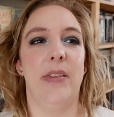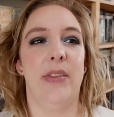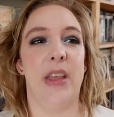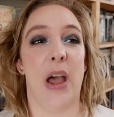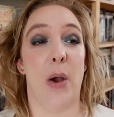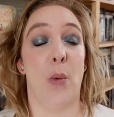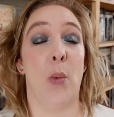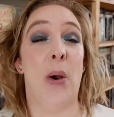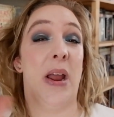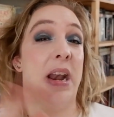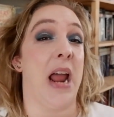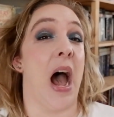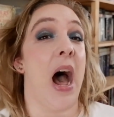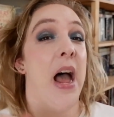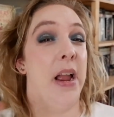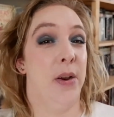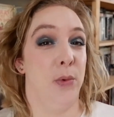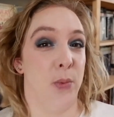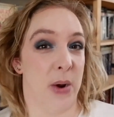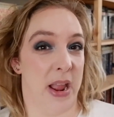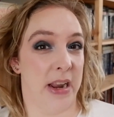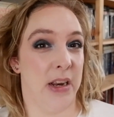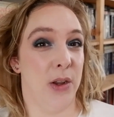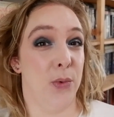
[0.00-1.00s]
that when
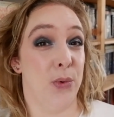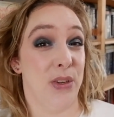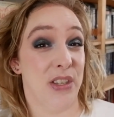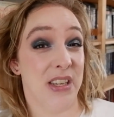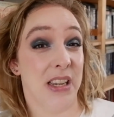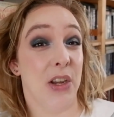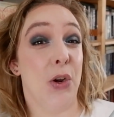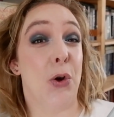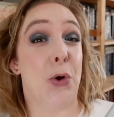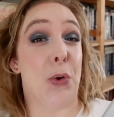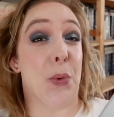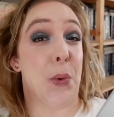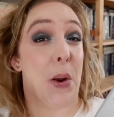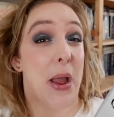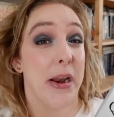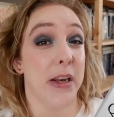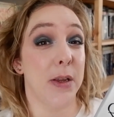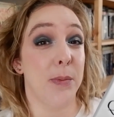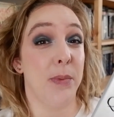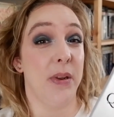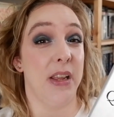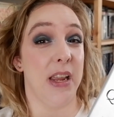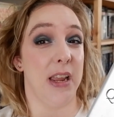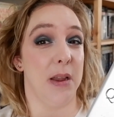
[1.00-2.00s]
I read it was
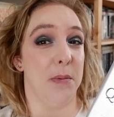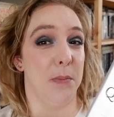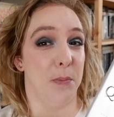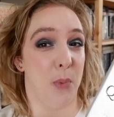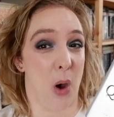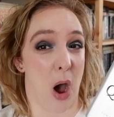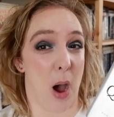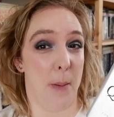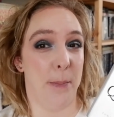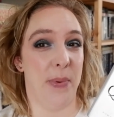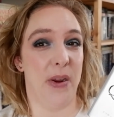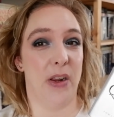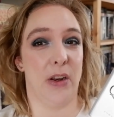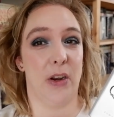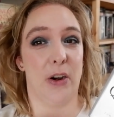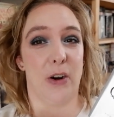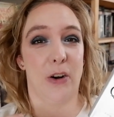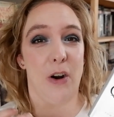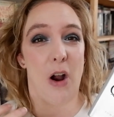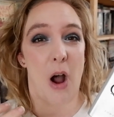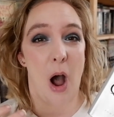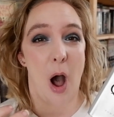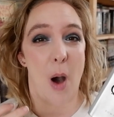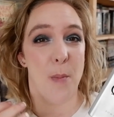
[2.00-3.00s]
incredibly
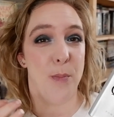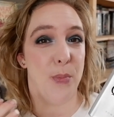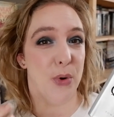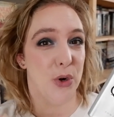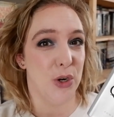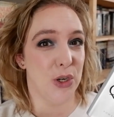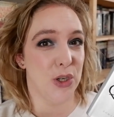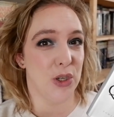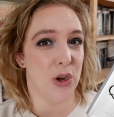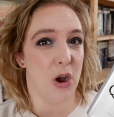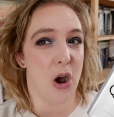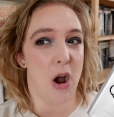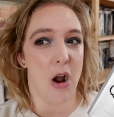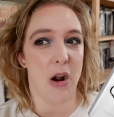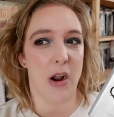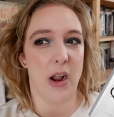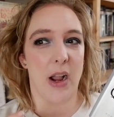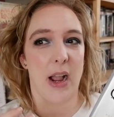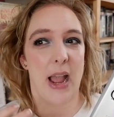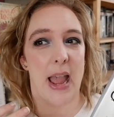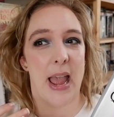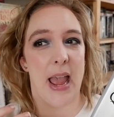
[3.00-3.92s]
popular on Book Talk